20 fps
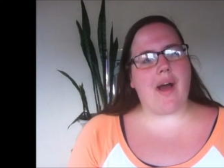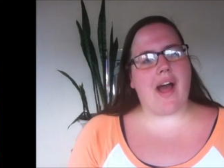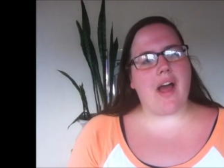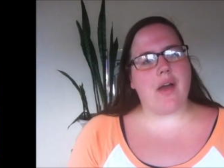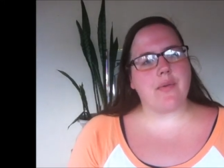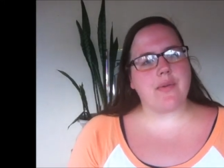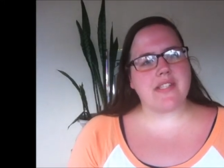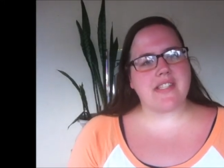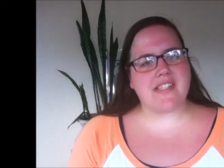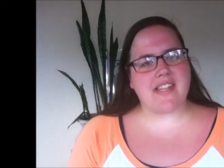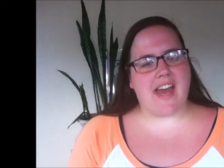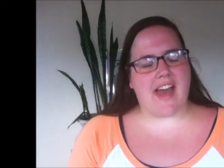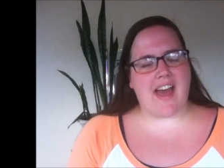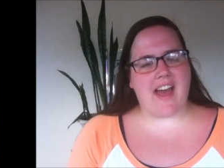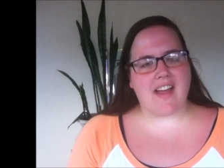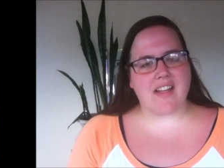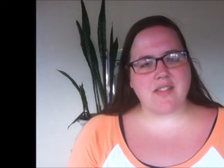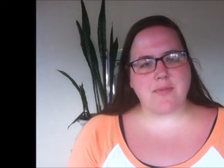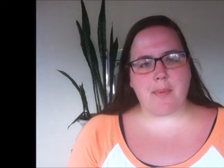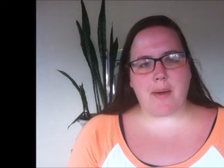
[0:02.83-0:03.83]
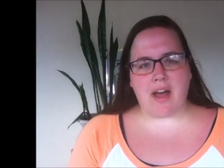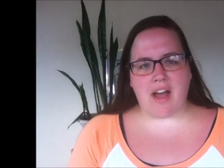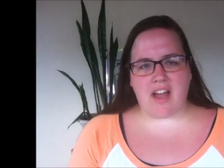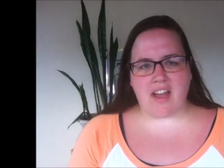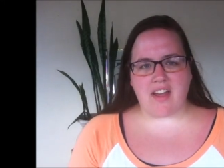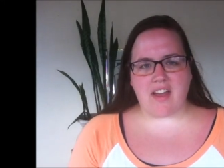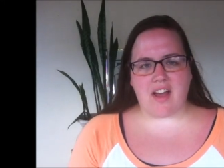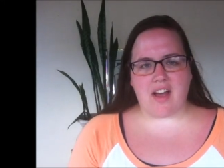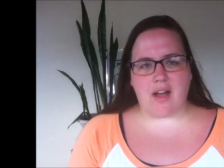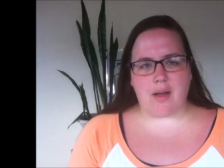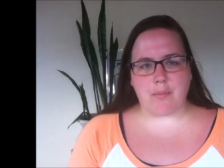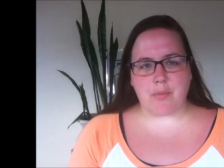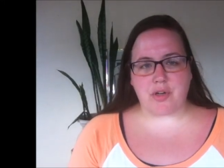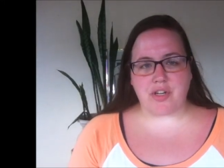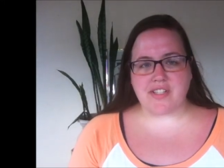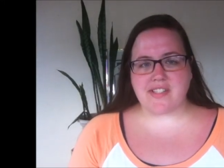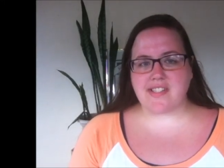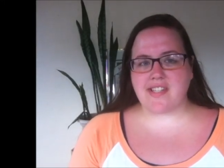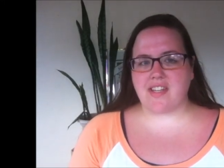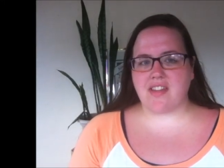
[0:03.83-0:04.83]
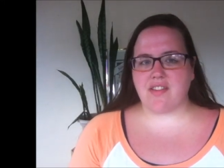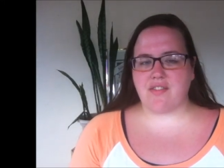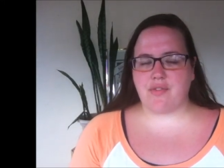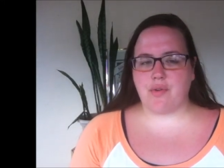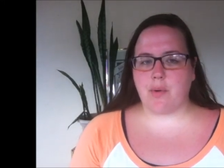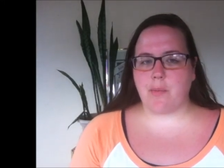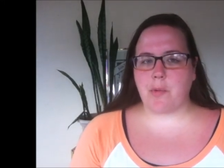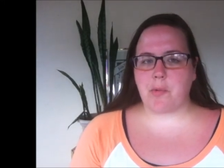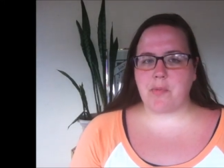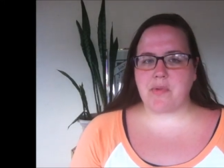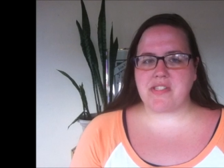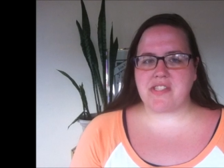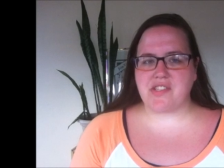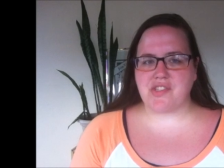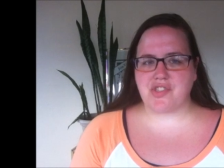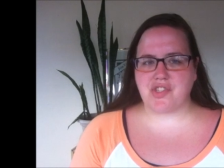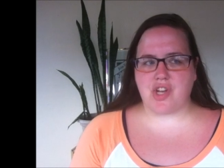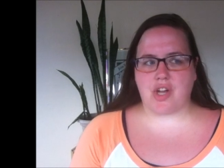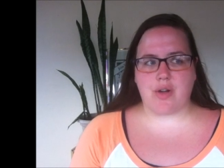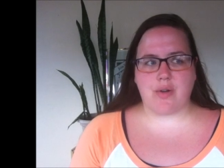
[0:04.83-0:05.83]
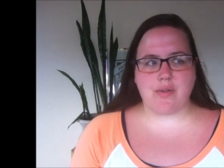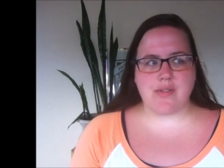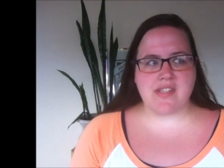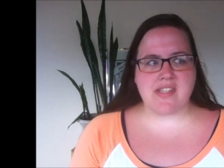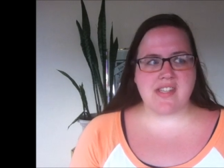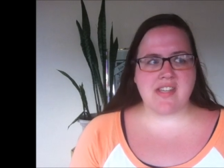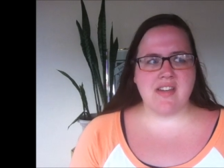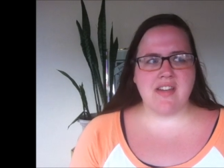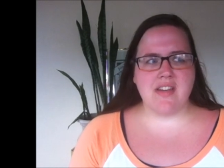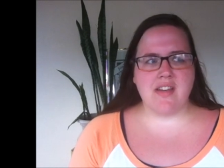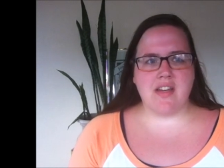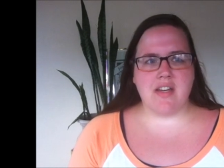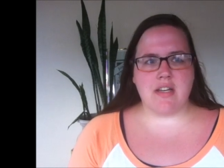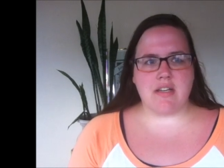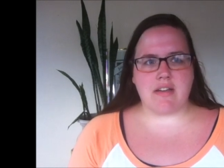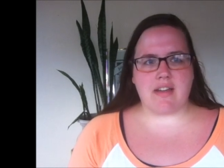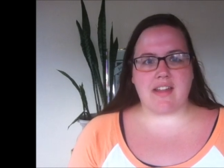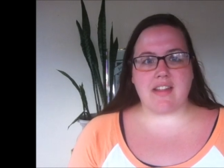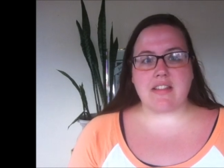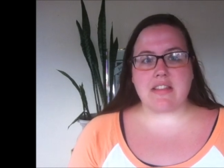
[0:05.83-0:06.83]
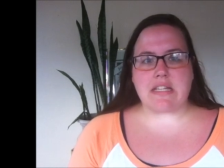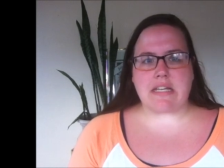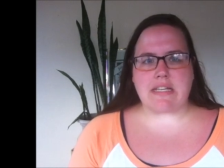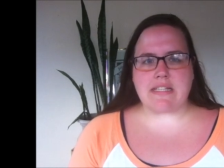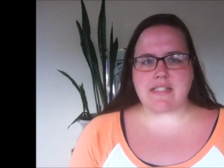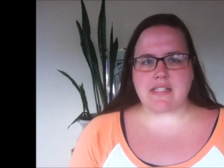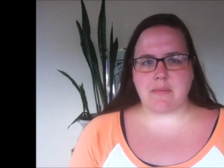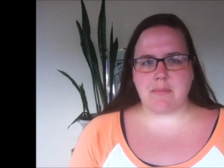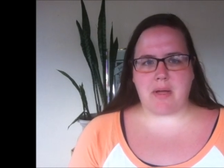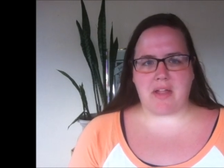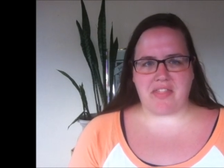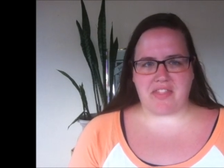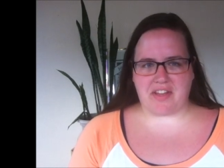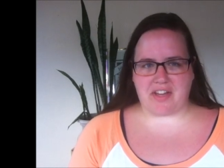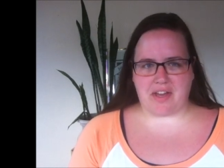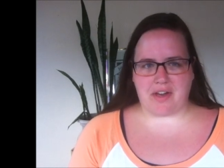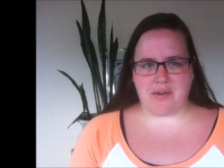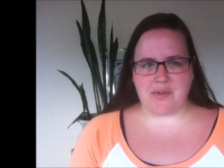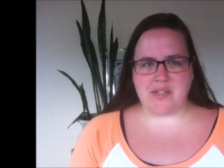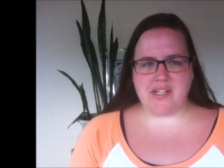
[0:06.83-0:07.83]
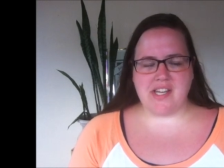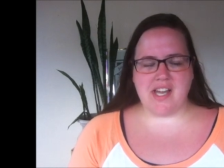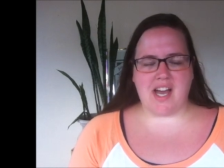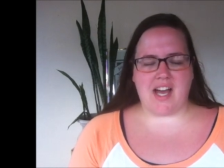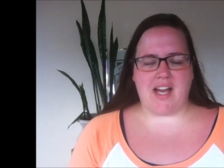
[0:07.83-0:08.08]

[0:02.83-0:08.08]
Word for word: I was tagged by um, Christy, the former Mrs. Jones, at least a month ago.